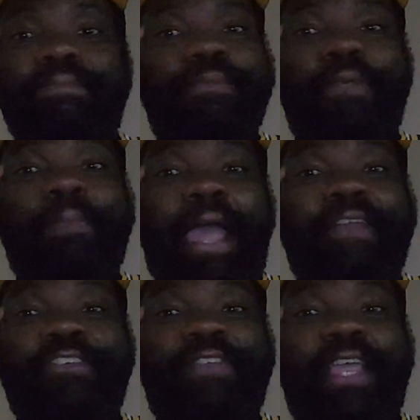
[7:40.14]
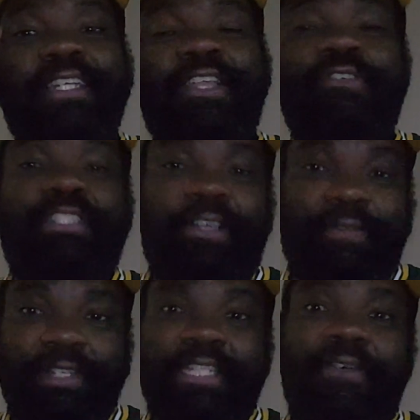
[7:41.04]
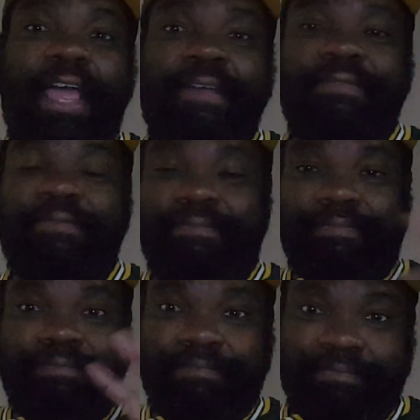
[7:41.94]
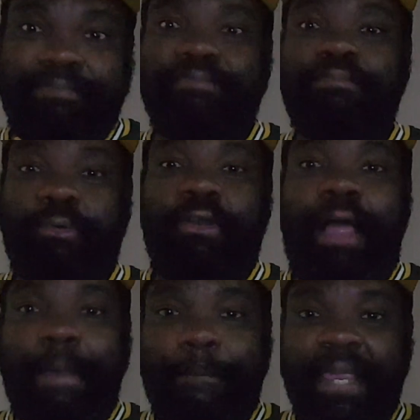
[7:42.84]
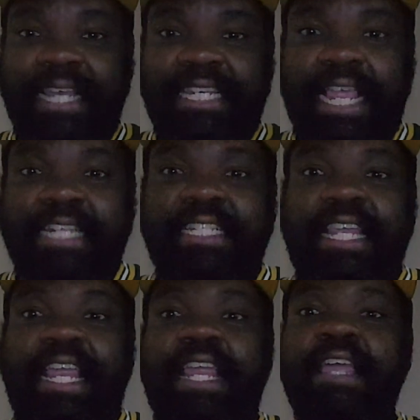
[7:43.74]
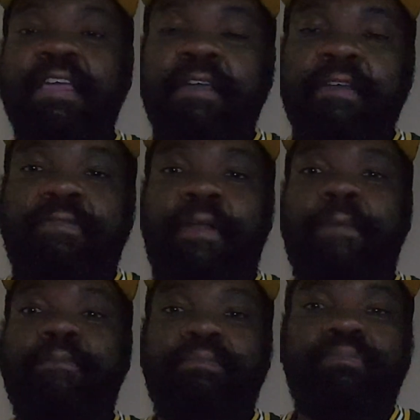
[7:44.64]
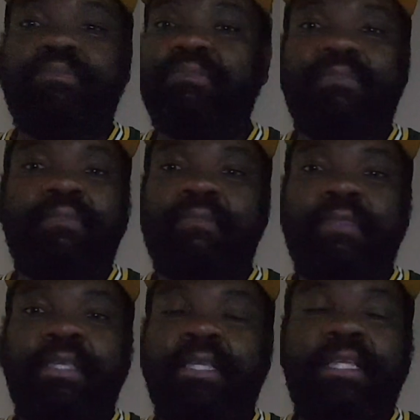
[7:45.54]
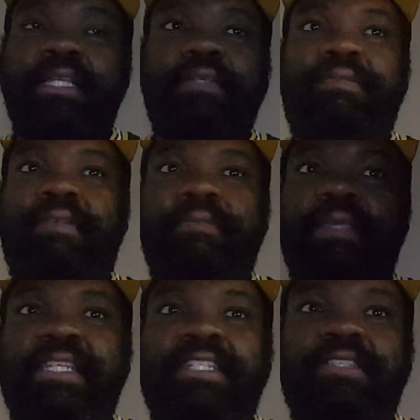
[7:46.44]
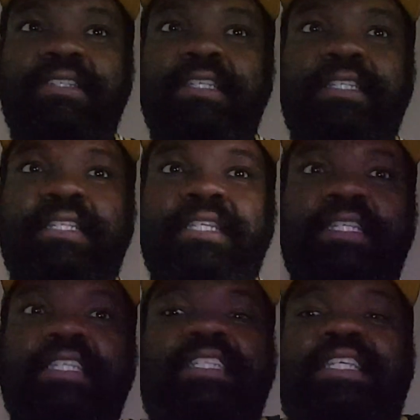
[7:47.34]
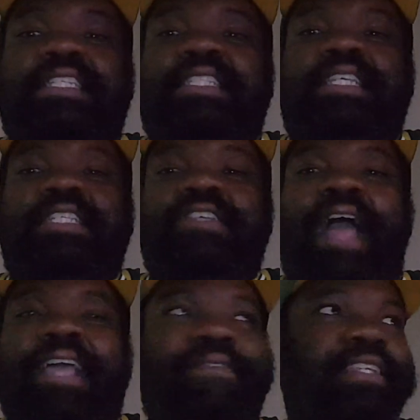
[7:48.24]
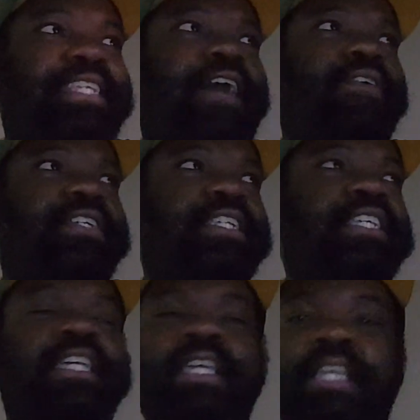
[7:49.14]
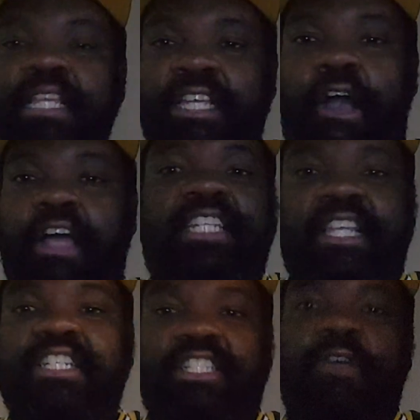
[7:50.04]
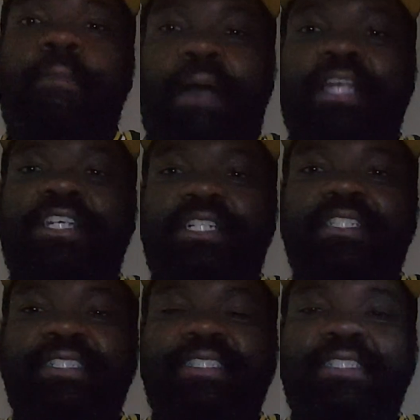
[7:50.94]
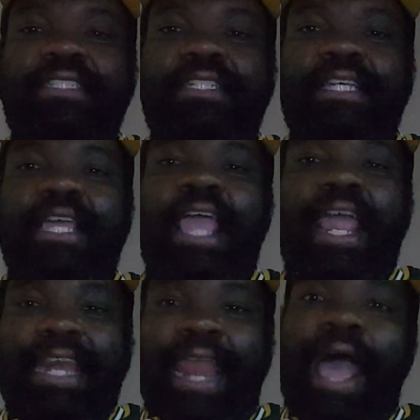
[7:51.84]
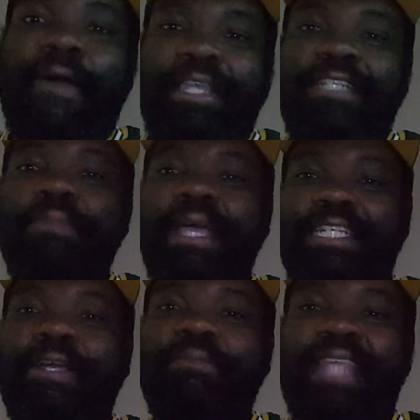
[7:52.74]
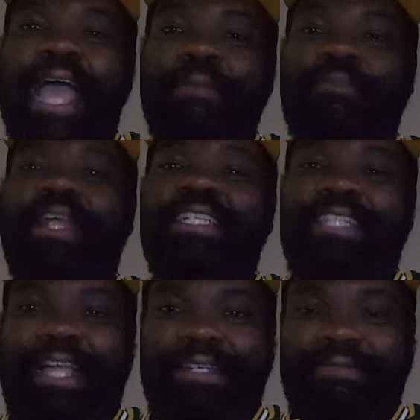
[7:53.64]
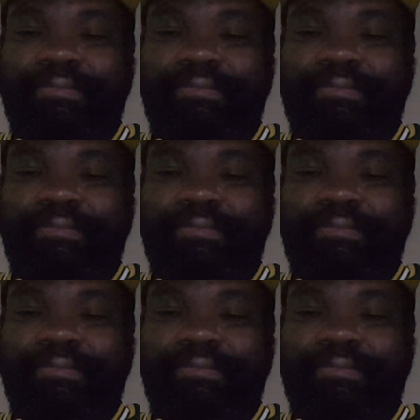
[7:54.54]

We Packers fans know some of us still have borderline PTSD from his lack of intelligence costing us so much. And now he's messing up Dak Prescott.